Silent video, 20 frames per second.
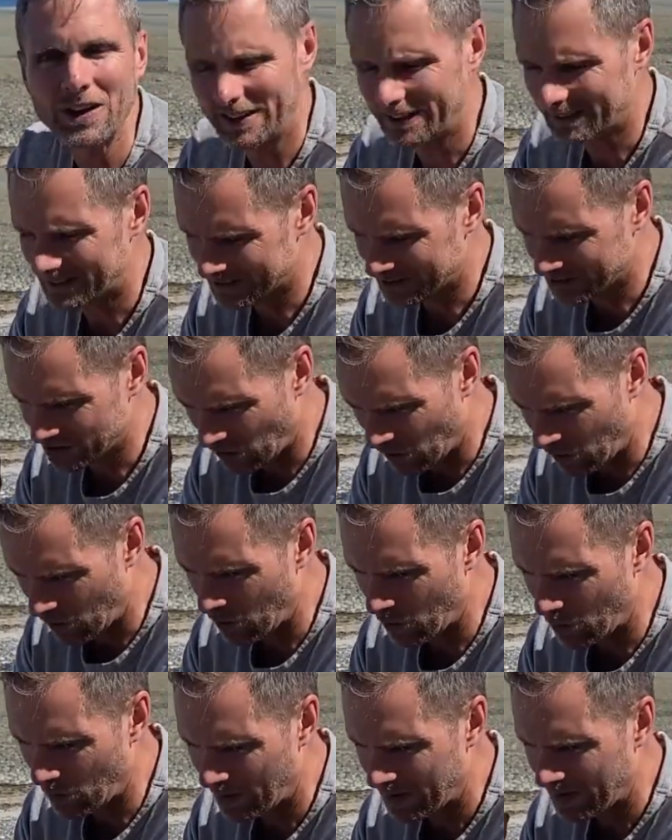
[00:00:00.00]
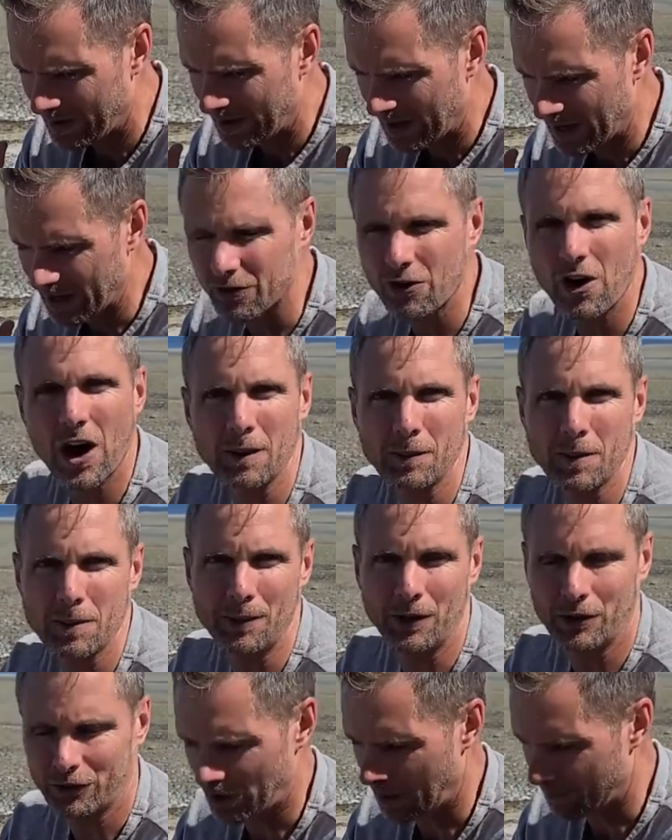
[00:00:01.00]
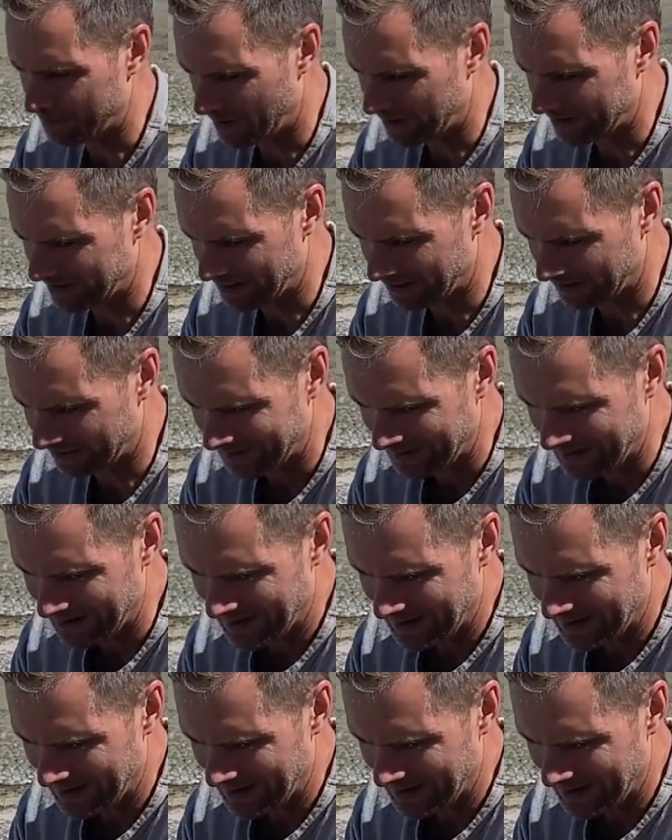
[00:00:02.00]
It's so incredibly built up on here.